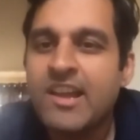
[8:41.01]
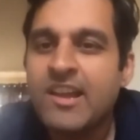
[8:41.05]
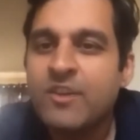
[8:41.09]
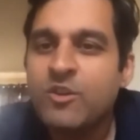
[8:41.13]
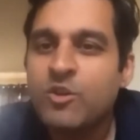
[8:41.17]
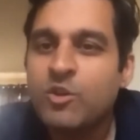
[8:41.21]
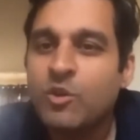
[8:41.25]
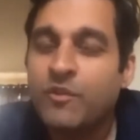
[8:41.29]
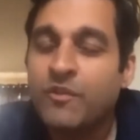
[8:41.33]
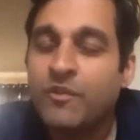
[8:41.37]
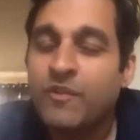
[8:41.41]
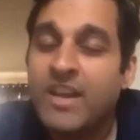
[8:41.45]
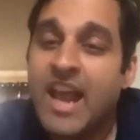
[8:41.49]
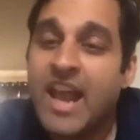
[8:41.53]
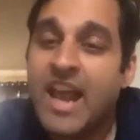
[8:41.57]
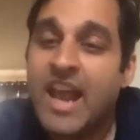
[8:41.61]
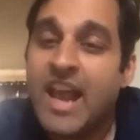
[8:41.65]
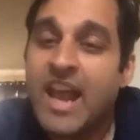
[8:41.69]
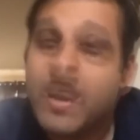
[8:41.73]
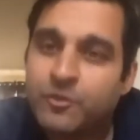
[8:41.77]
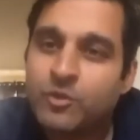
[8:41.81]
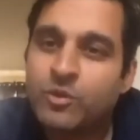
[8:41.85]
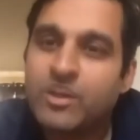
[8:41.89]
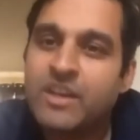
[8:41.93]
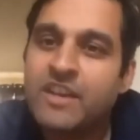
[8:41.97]
you will
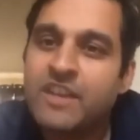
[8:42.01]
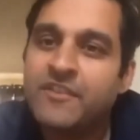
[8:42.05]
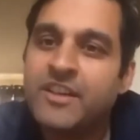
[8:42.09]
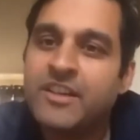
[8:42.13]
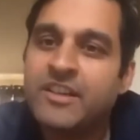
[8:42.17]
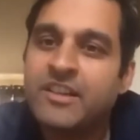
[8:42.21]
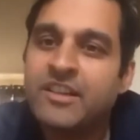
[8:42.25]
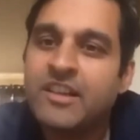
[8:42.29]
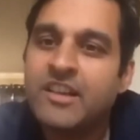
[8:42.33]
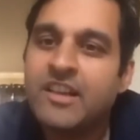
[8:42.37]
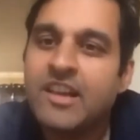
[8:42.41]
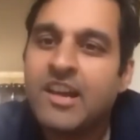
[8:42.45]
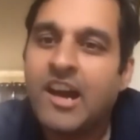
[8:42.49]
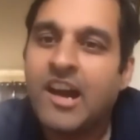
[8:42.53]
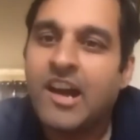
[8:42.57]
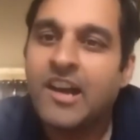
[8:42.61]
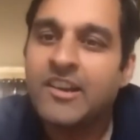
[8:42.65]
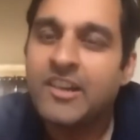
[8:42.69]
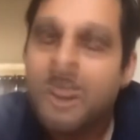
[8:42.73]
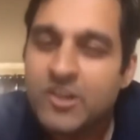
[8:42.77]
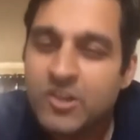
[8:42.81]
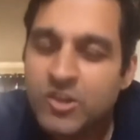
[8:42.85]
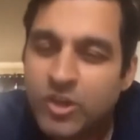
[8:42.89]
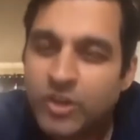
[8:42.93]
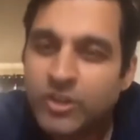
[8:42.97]
have to give it
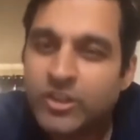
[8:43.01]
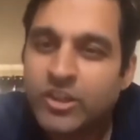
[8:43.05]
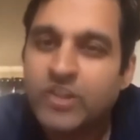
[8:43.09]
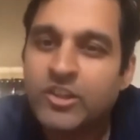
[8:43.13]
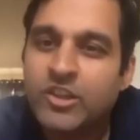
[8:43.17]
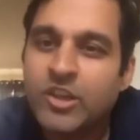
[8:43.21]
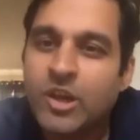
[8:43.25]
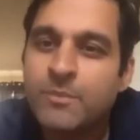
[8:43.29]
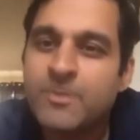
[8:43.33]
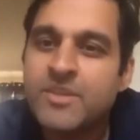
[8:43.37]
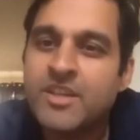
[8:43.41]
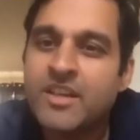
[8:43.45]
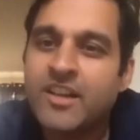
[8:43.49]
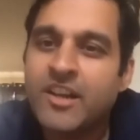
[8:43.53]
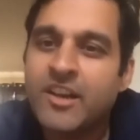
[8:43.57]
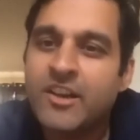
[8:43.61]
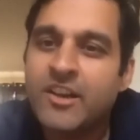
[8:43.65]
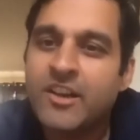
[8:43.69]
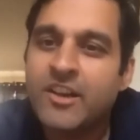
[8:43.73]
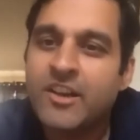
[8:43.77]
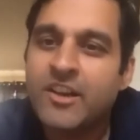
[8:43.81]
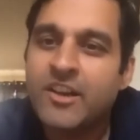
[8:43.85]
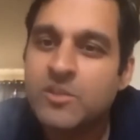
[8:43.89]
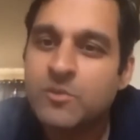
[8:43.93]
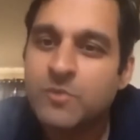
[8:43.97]
under certain terms and
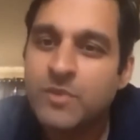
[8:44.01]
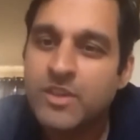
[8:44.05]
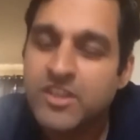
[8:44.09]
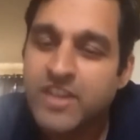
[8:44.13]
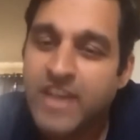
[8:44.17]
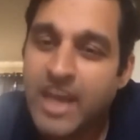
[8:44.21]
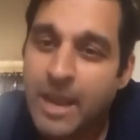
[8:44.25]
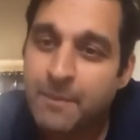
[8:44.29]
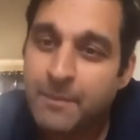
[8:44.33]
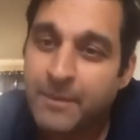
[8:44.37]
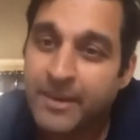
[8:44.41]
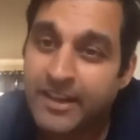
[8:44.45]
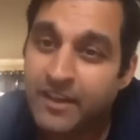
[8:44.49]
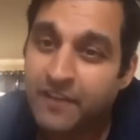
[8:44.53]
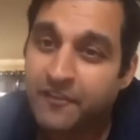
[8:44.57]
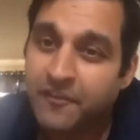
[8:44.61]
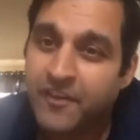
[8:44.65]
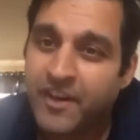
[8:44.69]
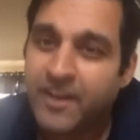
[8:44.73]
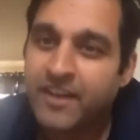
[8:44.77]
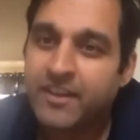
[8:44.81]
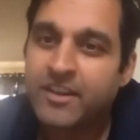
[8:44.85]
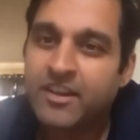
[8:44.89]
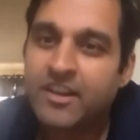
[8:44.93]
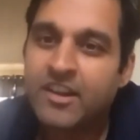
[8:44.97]
conditions, which can be
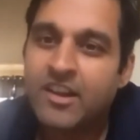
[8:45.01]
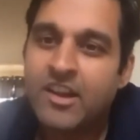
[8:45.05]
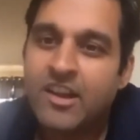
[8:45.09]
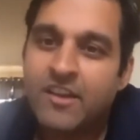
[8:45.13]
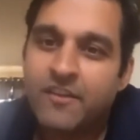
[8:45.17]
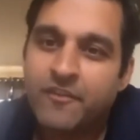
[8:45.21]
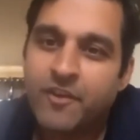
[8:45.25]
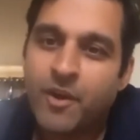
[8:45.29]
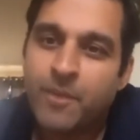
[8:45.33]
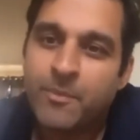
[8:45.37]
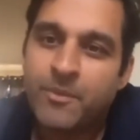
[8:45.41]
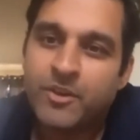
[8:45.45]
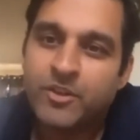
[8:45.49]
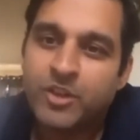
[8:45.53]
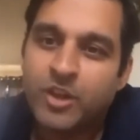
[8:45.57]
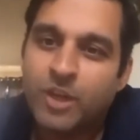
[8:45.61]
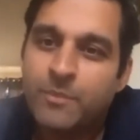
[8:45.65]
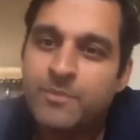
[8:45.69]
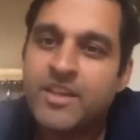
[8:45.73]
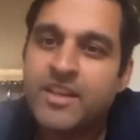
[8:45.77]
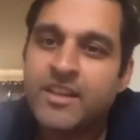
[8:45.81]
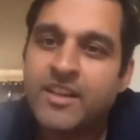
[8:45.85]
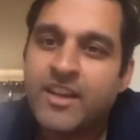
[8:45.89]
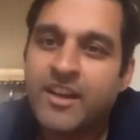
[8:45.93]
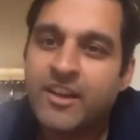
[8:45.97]
different from the
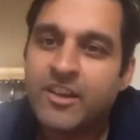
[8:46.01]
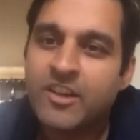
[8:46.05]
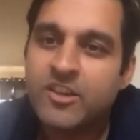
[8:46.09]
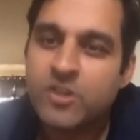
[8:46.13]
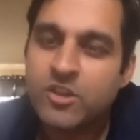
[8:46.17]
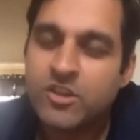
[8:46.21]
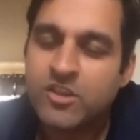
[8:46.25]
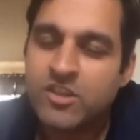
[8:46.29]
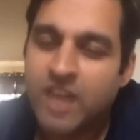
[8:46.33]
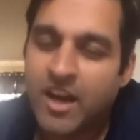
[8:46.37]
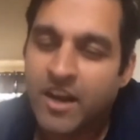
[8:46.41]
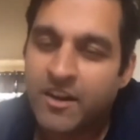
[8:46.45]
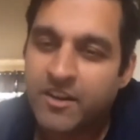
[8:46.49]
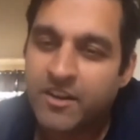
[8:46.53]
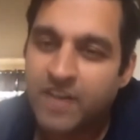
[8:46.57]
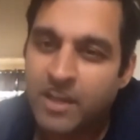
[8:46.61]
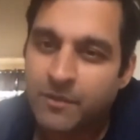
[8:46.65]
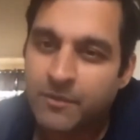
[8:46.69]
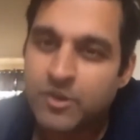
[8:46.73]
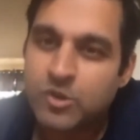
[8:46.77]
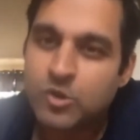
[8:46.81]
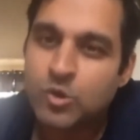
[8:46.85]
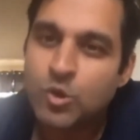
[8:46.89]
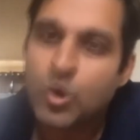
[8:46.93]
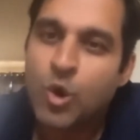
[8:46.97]
terms and conditions under
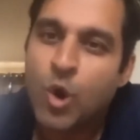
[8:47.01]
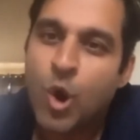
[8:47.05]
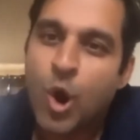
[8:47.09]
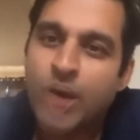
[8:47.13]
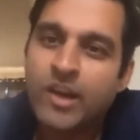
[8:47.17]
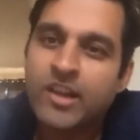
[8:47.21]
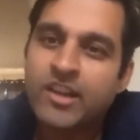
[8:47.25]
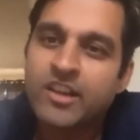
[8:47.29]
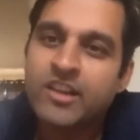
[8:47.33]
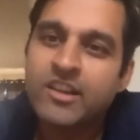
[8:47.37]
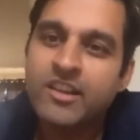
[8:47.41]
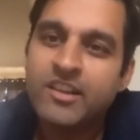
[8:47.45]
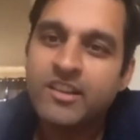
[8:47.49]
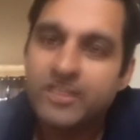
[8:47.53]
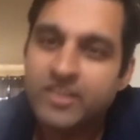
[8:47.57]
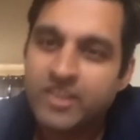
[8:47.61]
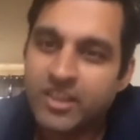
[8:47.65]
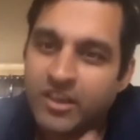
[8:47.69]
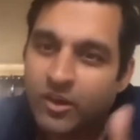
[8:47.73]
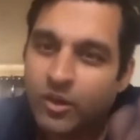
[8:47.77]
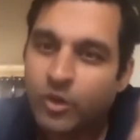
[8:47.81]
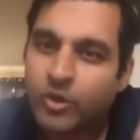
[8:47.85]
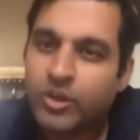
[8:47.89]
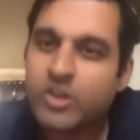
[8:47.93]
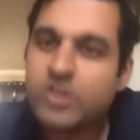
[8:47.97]
which you got
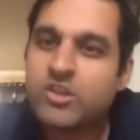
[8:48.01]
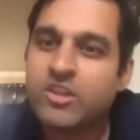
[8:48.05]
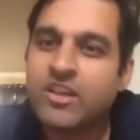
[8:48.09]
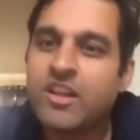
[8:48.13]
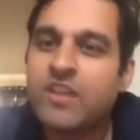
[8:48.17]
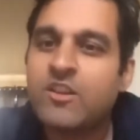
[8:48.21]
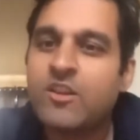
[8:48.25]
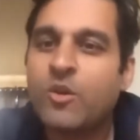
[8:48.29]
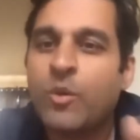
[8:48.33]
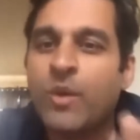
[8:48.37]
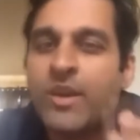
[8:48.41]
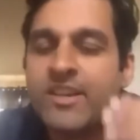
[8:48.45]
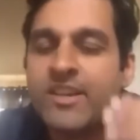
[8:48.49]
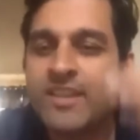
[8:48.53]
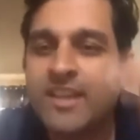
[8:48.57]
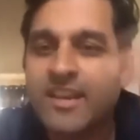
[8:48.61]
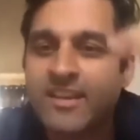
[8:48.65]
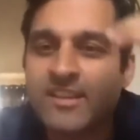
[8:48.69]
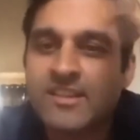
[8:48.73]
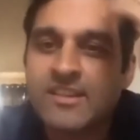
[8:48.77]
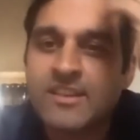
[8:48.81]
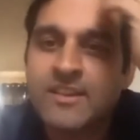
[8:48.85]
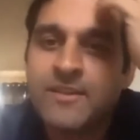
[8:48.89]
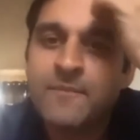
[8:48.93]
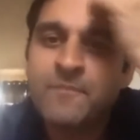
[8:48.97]
the original
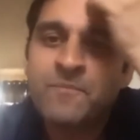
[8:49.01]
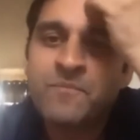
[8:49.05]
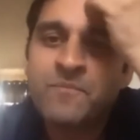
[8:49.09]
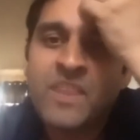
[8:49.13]
OSS.